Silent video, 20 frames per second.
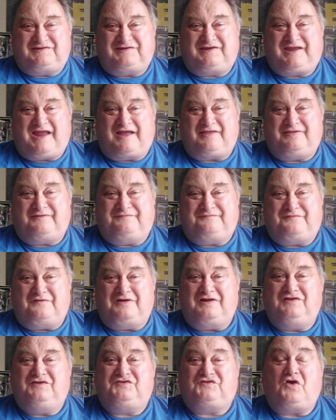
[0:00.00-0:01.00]
get the
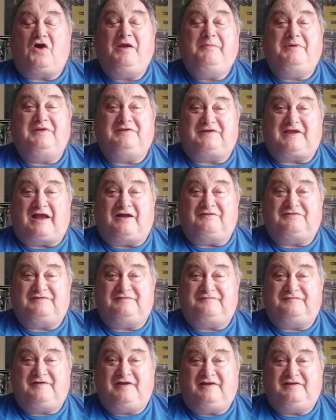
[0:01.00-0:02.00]
full enjoyment out
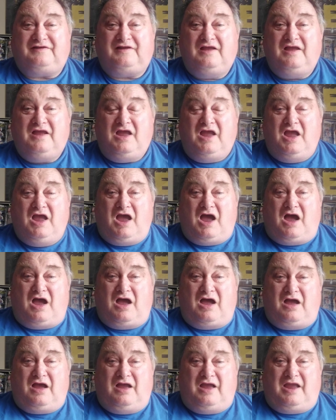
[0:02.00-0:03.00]
of it.
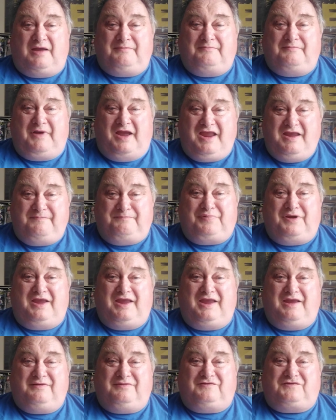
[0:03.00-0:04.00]
It may
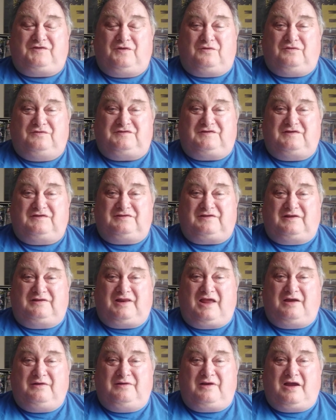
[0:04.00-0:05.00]
be a
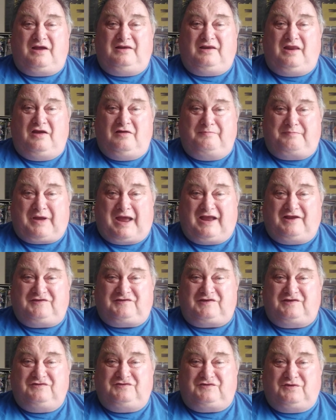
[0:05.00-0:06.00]
low
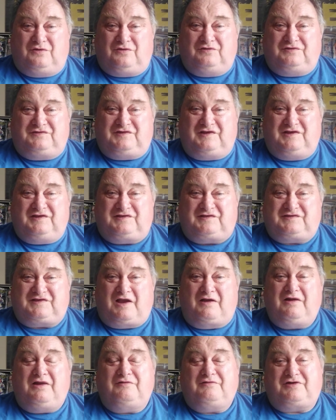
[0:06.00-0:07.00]
patch in George's
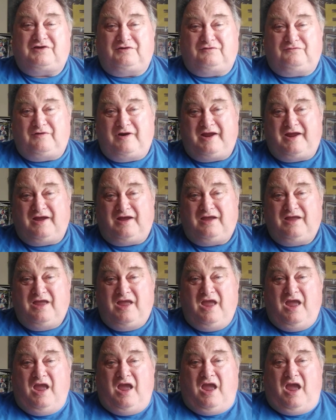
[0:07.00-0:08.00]
solo career.
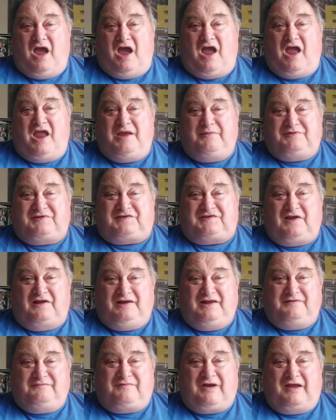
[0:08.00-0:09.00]
He was
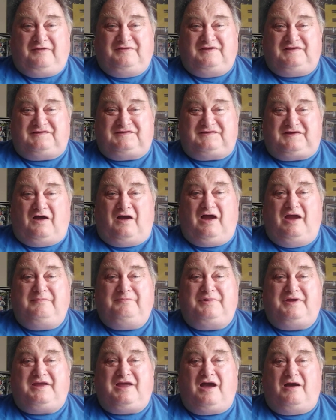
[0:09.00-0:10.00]
certainly around this
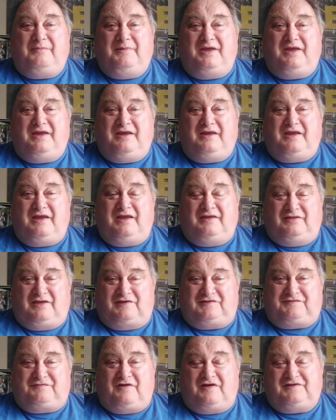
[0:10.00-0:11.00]
time becoming,
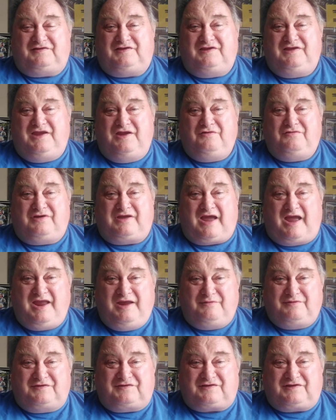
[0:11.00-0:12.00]
as far as the
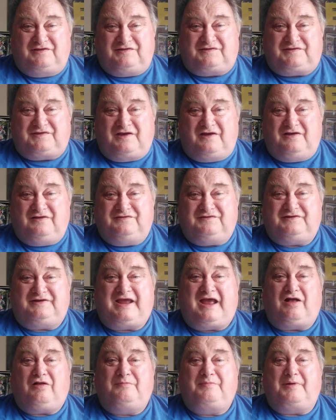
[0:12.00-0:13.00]
UK was concerned, an
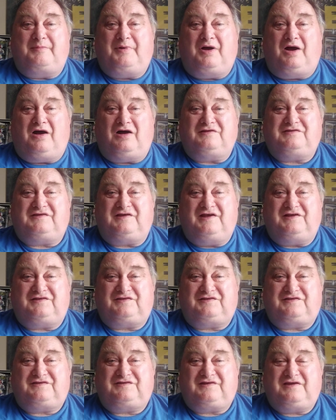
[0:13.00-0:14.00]
album
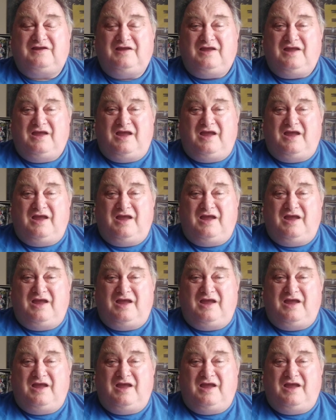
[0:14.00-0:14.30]
artist.